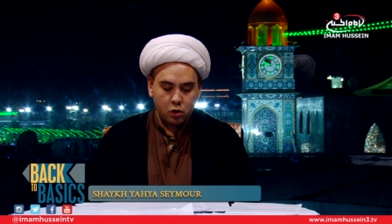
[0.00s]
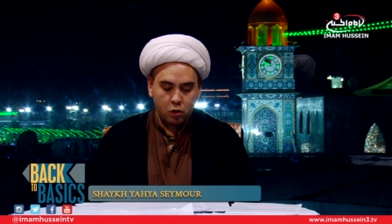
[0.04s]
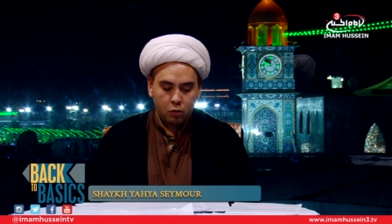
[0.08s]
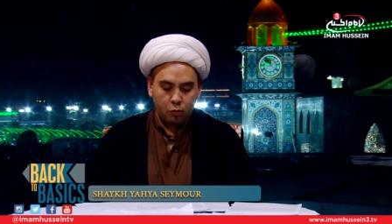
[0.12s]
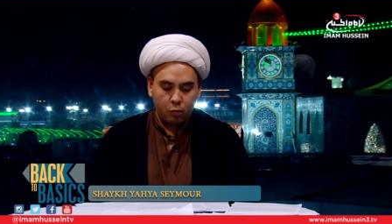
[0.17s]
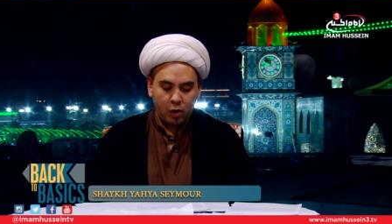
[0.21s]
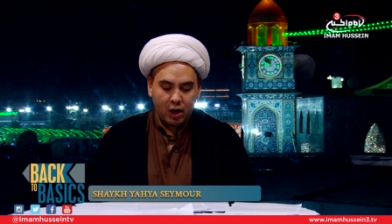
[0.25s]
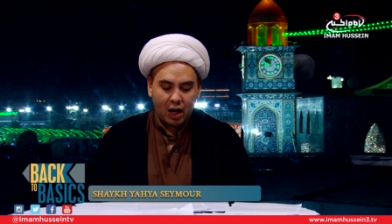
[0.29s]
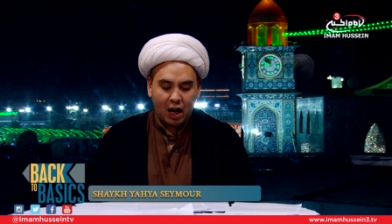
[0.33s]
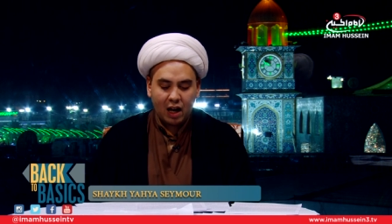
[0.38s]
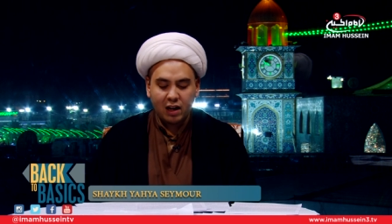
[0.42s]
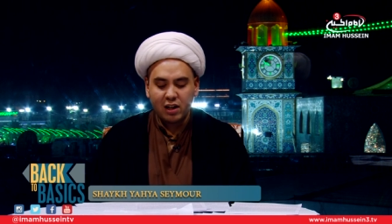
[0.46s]

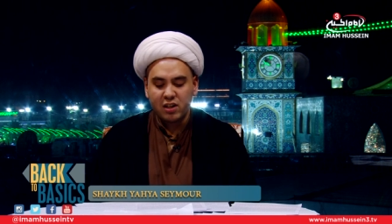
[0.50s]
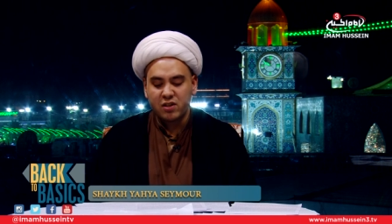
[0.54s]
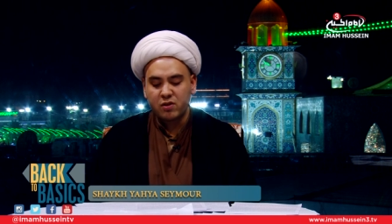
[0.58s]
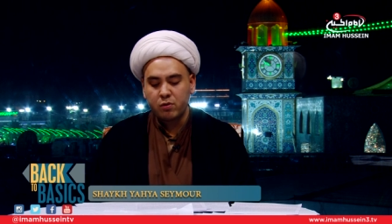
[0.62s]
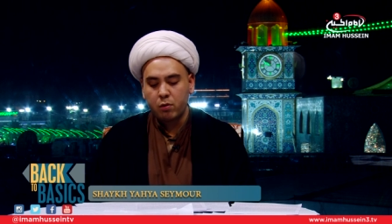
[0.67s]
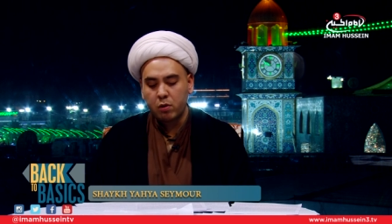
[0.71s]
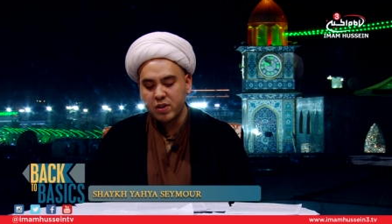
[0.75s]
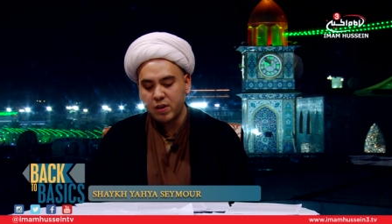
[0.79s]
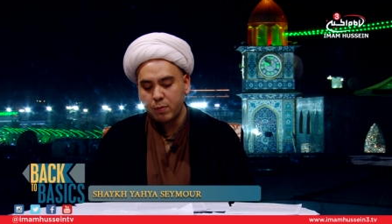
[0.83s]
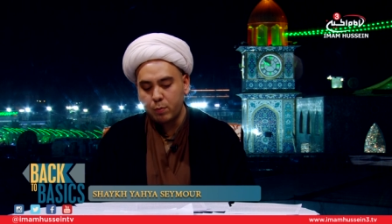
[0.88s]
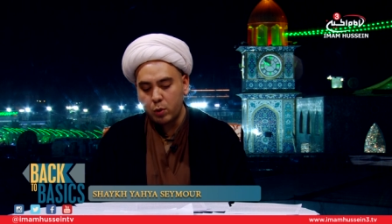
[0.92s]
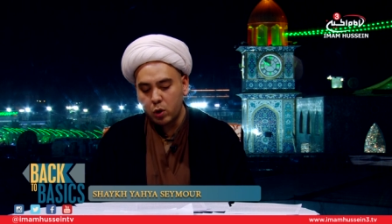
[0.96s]
When Alex
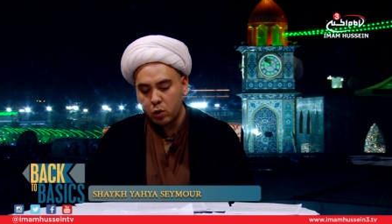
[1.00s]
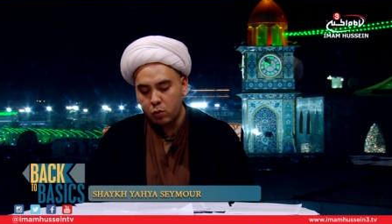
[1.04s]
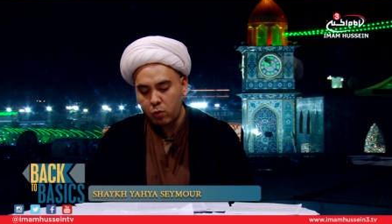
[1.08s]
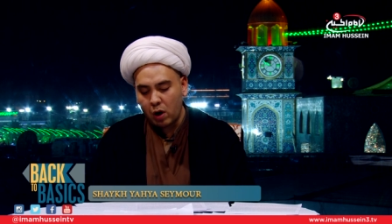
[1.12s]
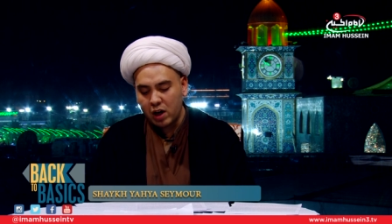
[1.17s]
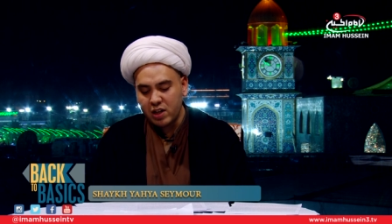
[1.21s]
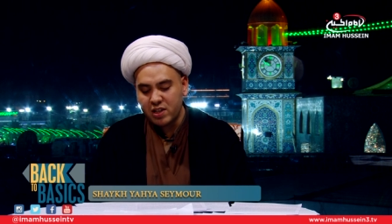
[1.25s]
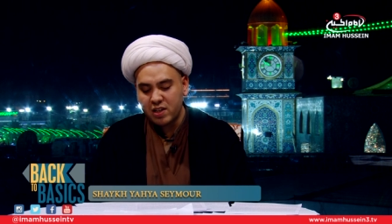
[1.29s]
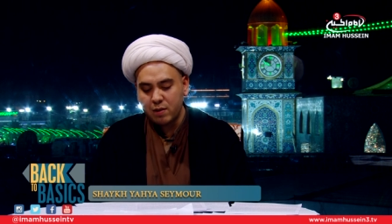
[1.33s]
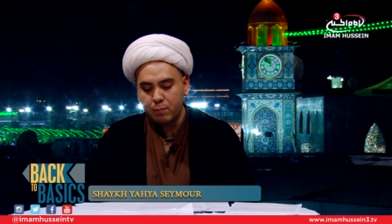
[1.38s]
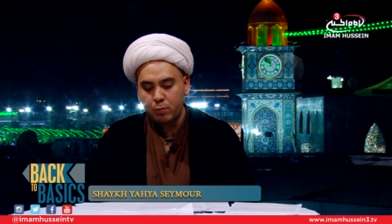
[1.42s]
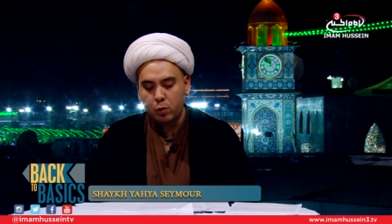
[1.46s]
Rosenberg
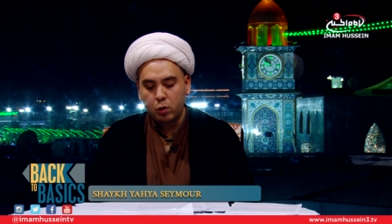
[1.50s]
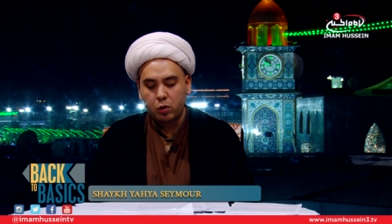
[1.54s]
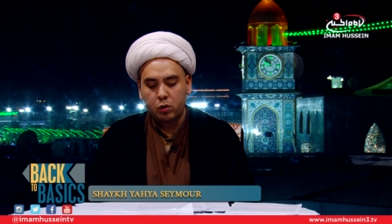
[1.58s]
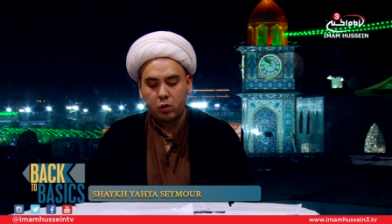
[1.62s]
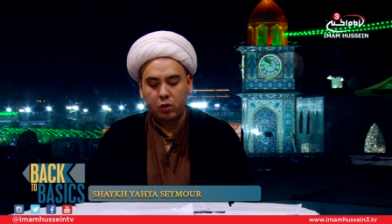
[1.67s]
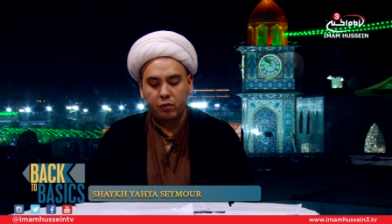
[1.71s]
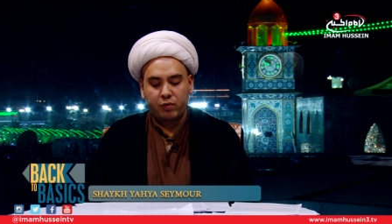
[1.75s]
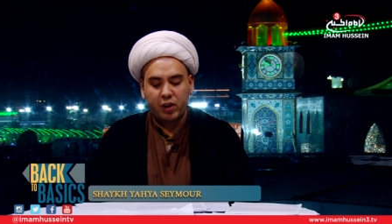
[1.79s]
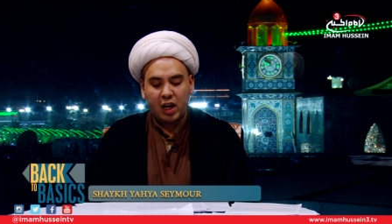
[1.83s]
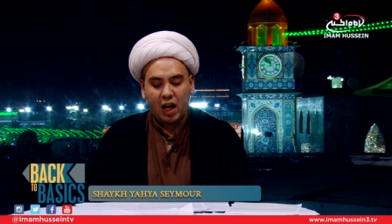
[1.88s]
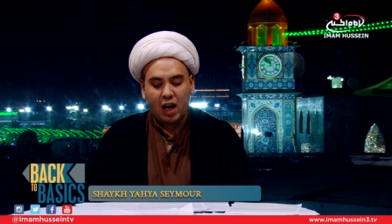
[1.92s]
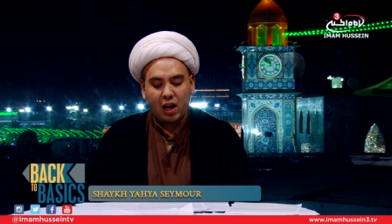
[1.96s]
writes a book
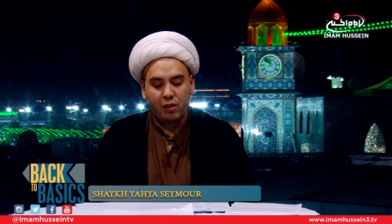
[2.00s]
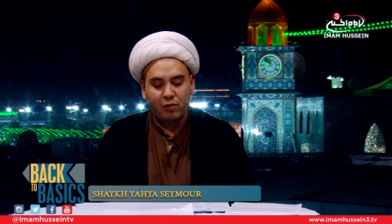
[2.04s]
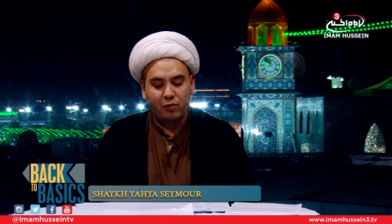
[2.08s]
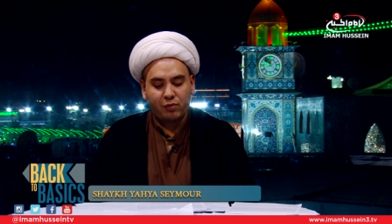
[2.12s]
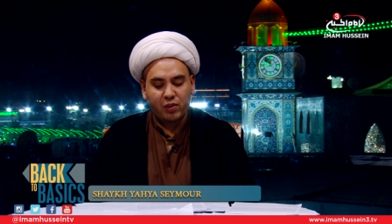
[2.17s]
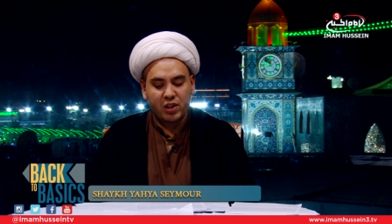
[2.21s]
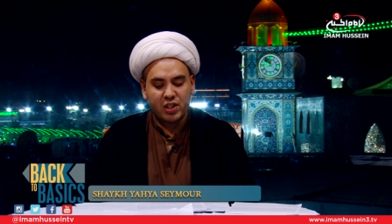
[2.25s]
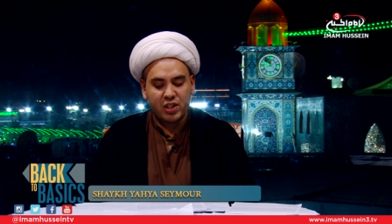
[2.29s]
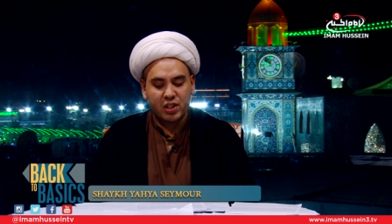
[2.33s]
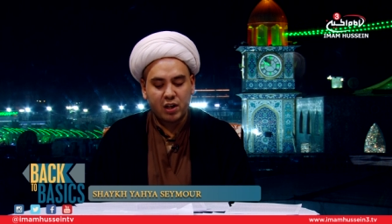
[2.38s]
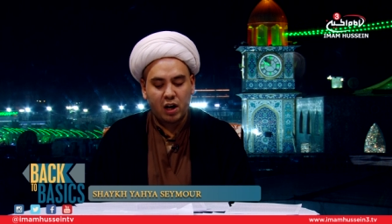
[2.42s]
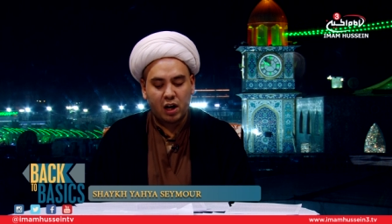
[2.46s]
called The
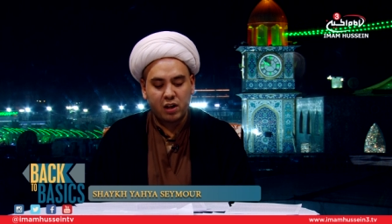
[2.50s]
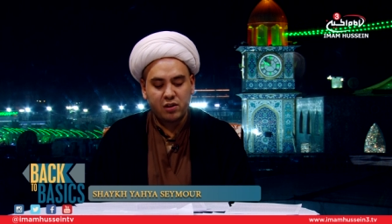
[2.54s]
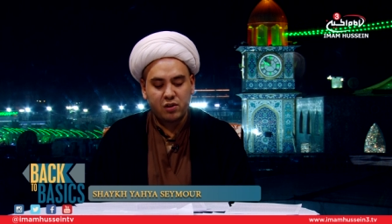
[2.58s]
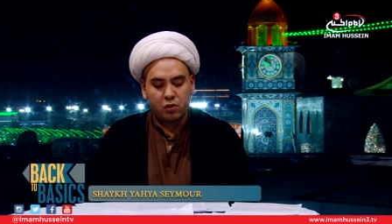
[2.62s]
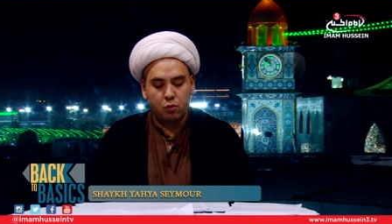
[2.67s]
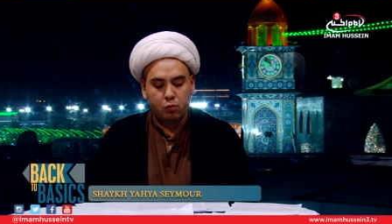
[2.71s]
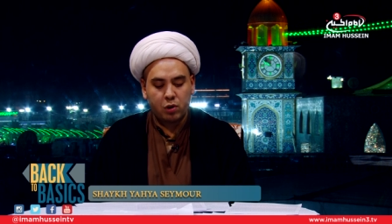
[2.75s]
Atheist's Guide to